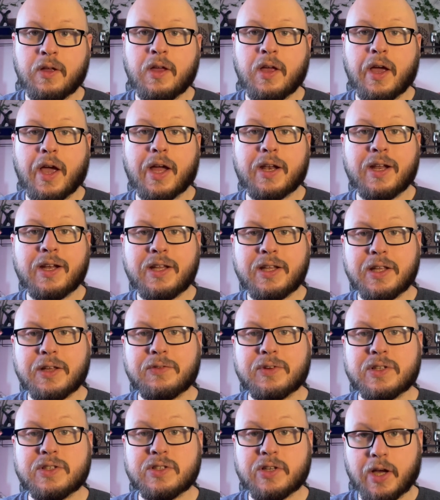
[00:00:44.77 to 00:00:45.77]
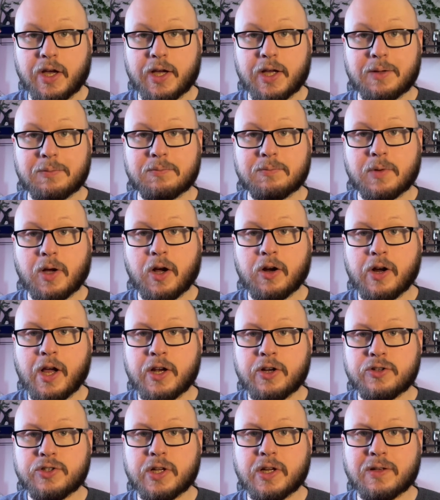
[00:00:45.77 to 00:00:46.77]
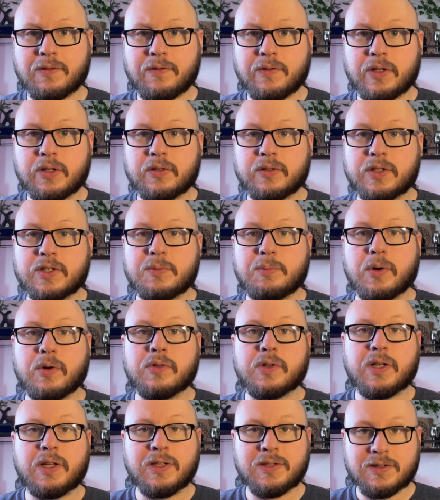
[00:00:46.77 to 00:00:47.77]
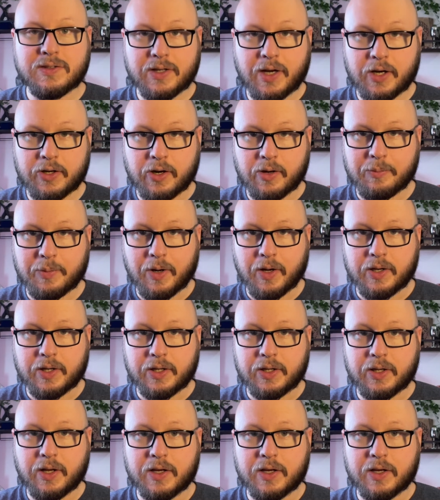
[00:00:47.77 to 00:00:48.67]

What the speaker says: At any given time, our energetic field is both inside our body